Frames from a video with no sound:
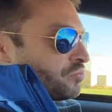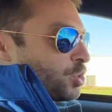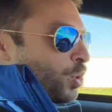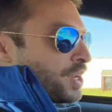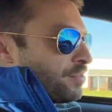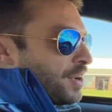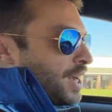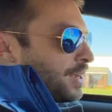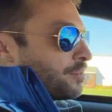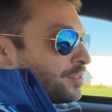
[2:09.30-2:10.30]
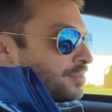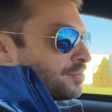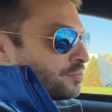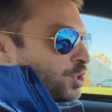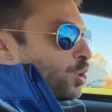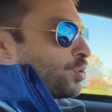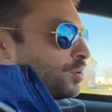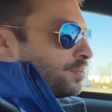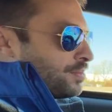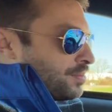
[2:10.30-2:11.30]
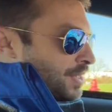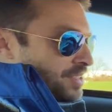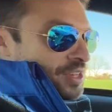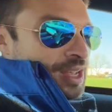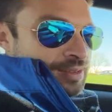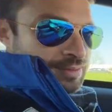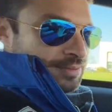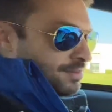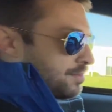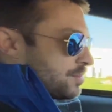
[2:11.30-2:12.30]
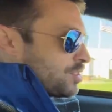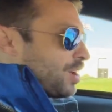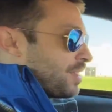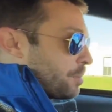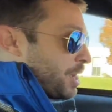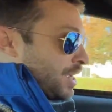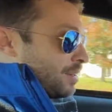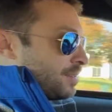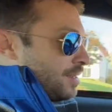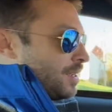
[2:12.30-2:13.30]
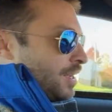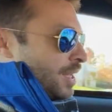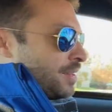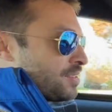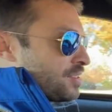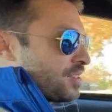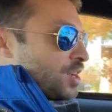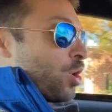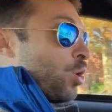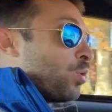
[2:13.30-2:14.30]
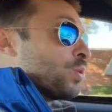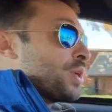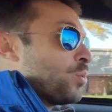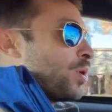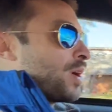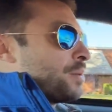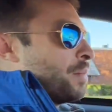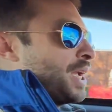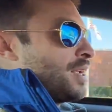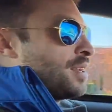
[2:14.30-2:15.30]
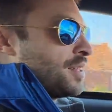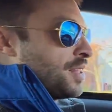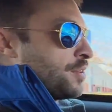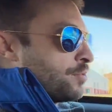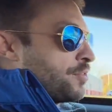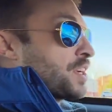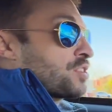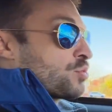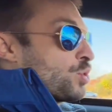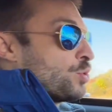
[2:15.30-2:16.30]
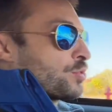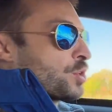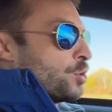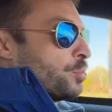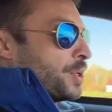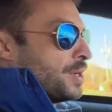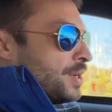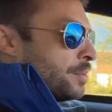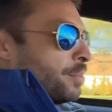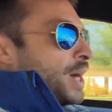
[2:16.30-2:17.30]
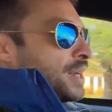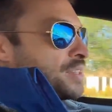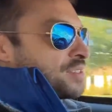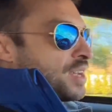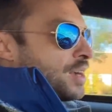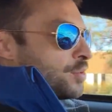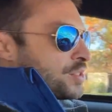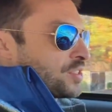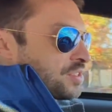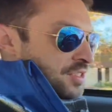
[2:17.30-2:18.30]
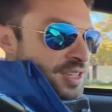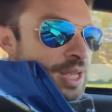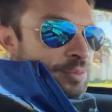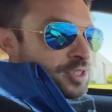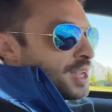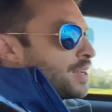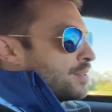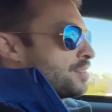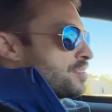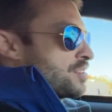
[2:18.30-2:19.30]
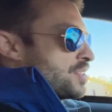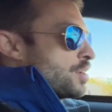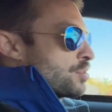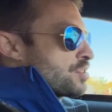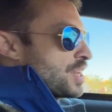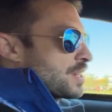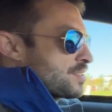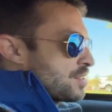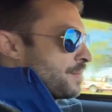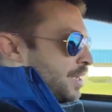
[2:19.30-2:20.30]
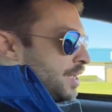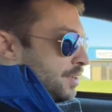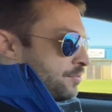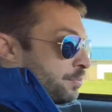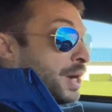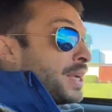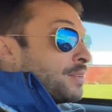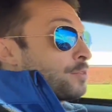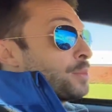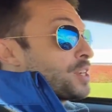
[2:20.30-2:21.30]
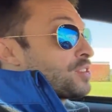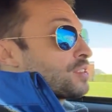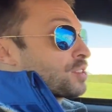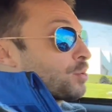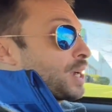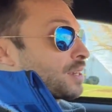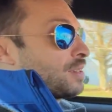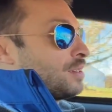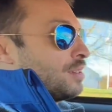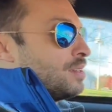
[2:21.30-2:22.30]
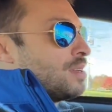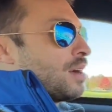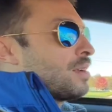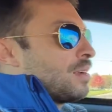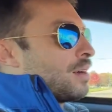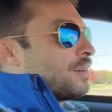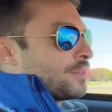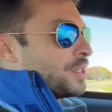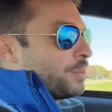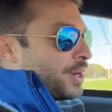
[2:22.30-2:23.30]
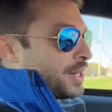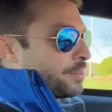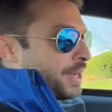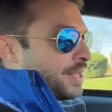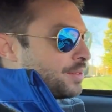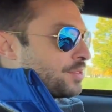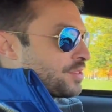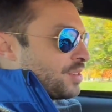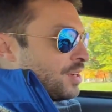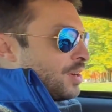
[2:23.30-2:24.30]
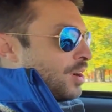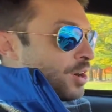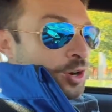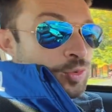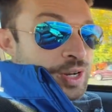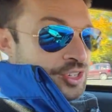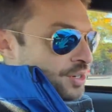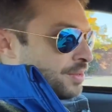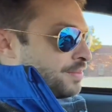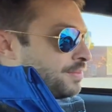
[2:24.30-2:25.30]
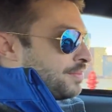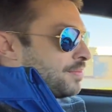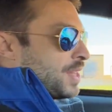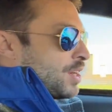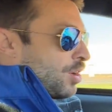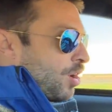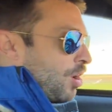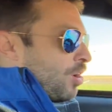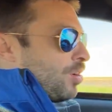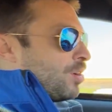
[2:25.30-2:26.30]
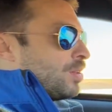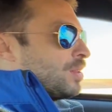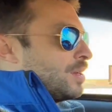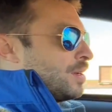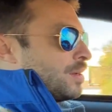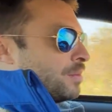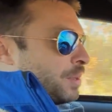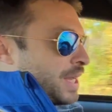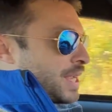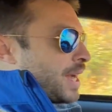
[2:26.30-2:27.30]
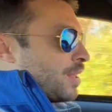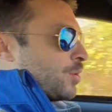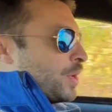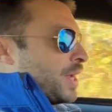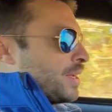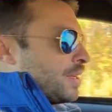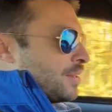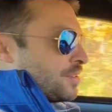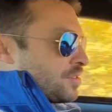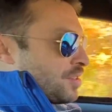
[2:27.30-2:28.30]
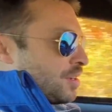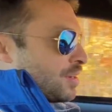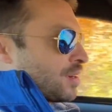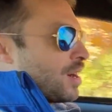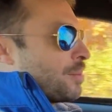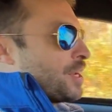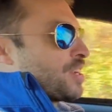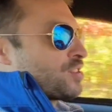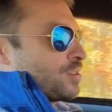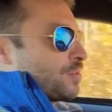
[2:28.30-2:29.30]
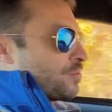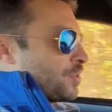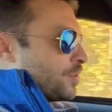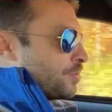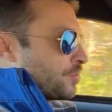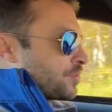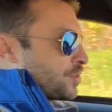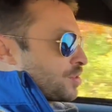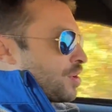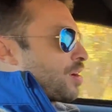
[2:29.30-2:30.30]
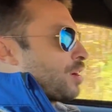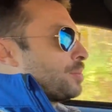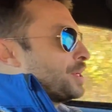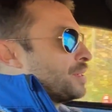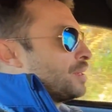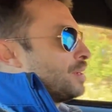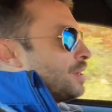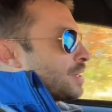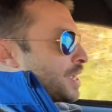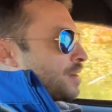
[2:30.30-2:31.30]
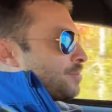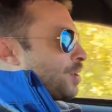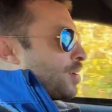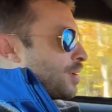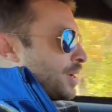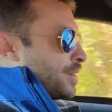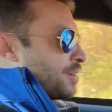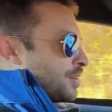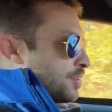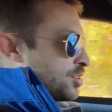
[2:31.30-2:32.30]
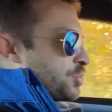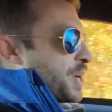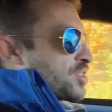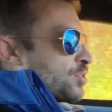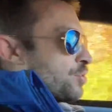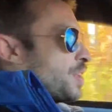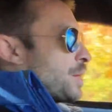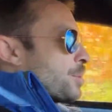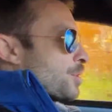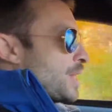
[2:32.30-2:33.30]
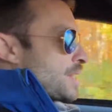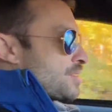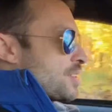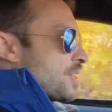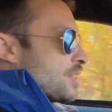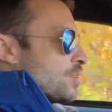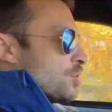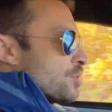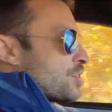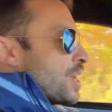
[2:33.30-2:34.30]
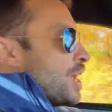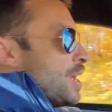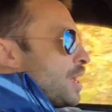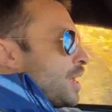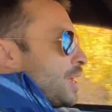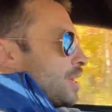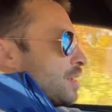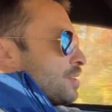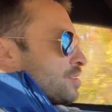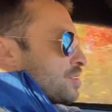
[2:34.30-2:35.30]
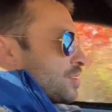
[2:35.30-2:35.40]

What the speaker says: 25 total. That's it. That's all they made. And this is the only one made in the fixed roof coupe body style, which is the same style as the Z06. If my information is correct, none of the body panels are original. They are all by Callaway. It is a combination of carbon, Kevlar, and a special fiberglass that they use. And